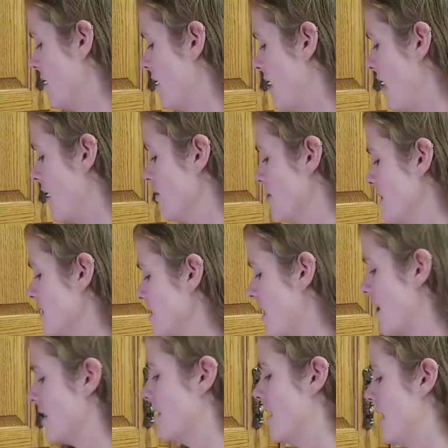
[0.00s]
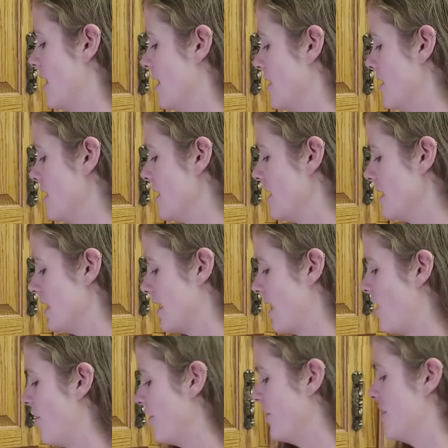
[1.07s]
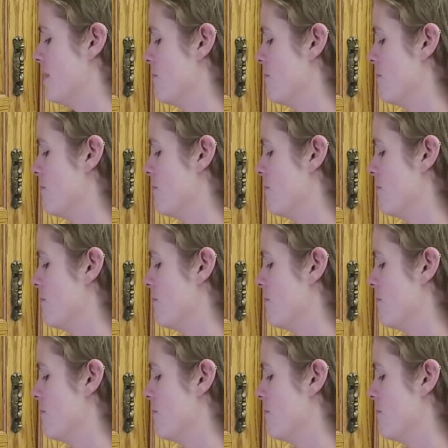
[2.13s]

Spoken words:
I always thought that eating healthy